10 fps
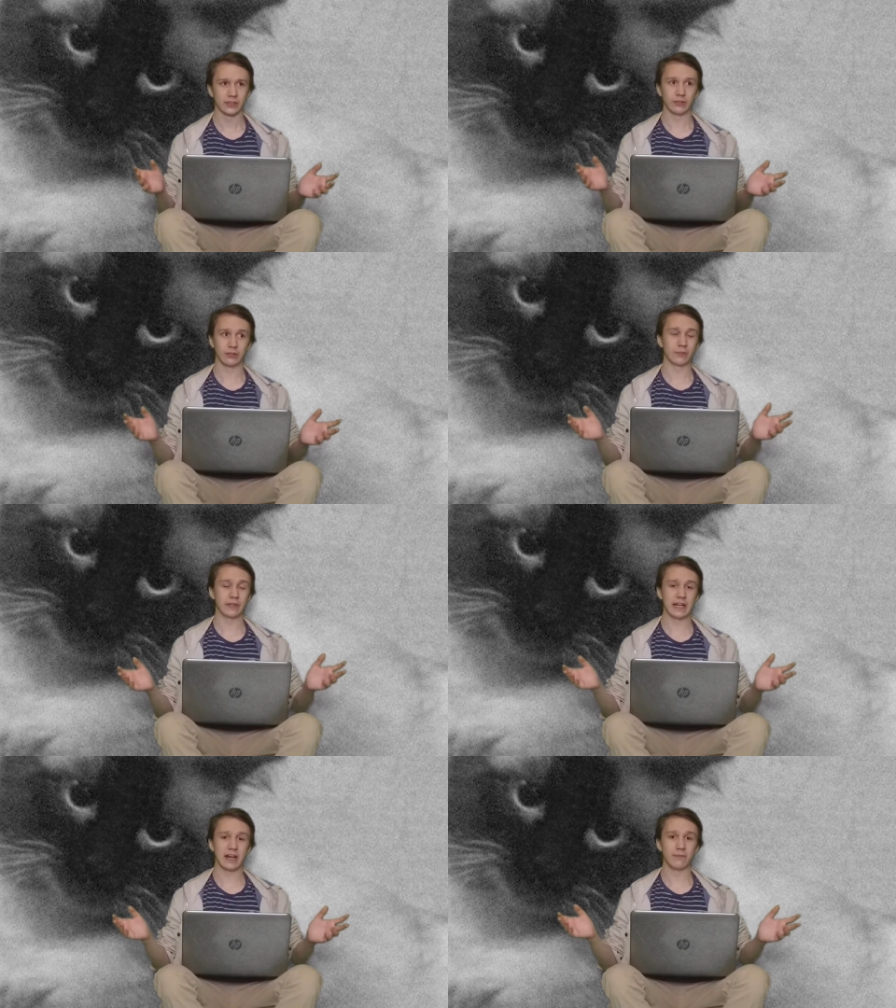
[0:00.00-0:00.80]
Look at
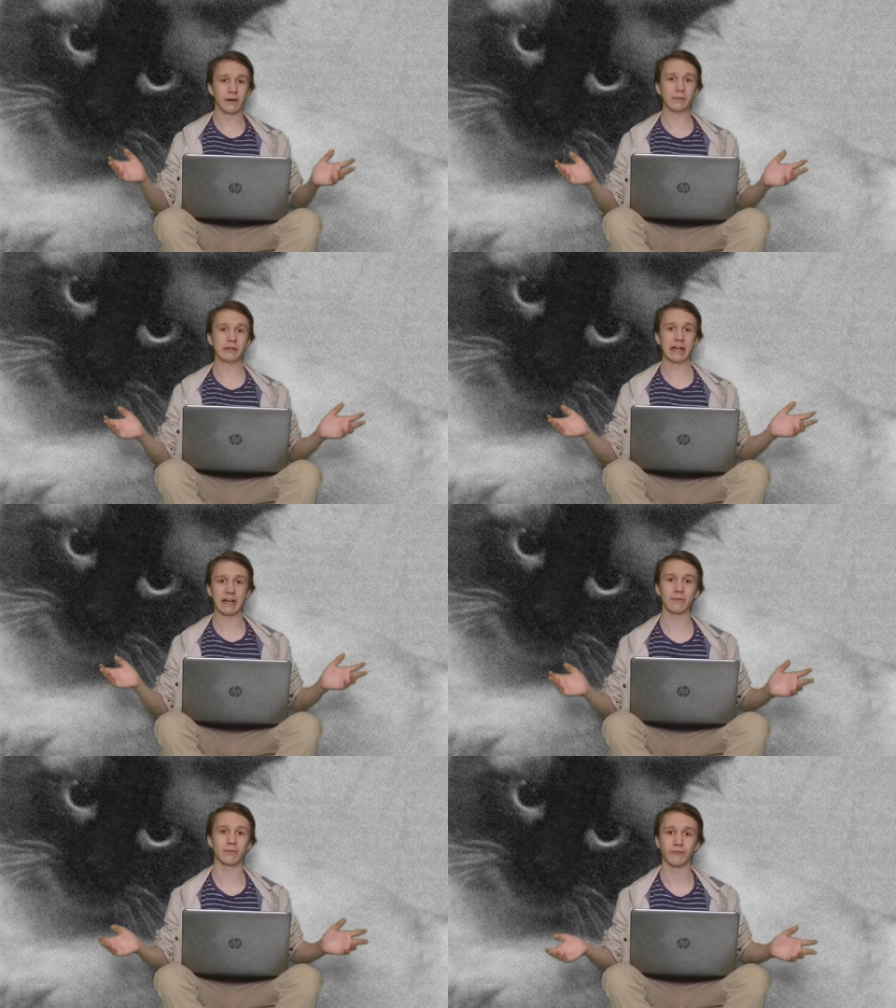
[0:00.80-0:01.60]
me now, mum and
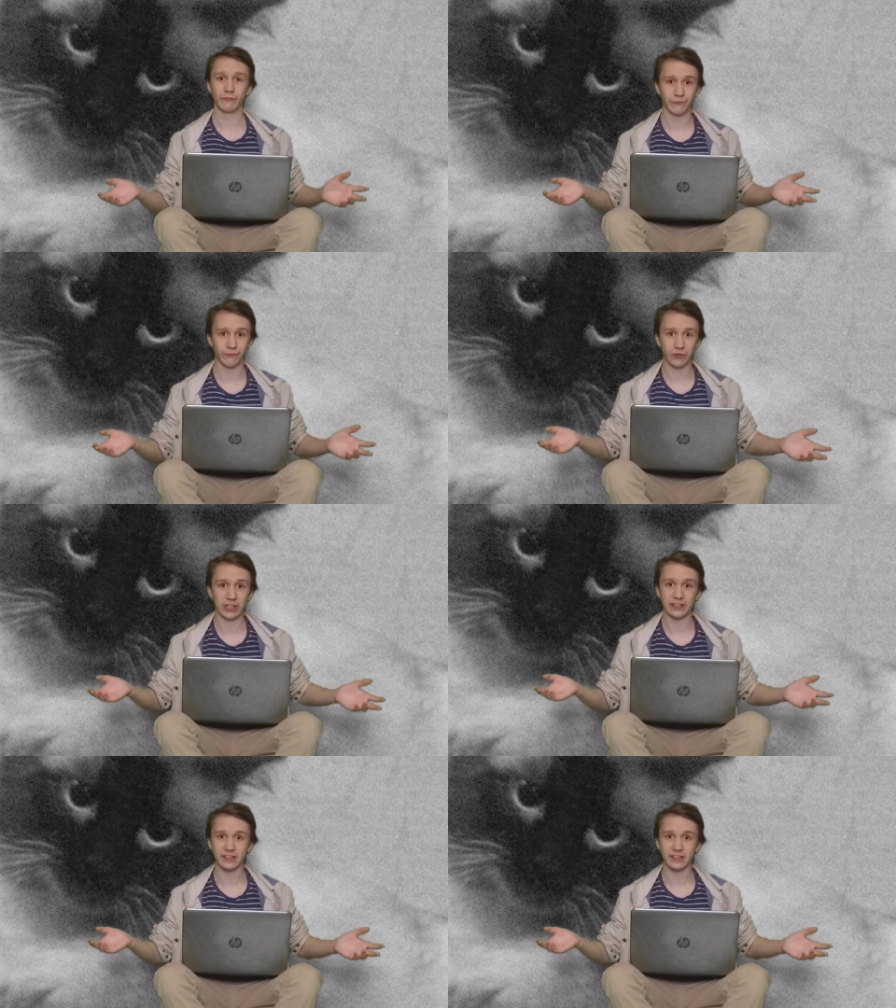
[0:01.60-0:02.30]
dad. I'm a freaking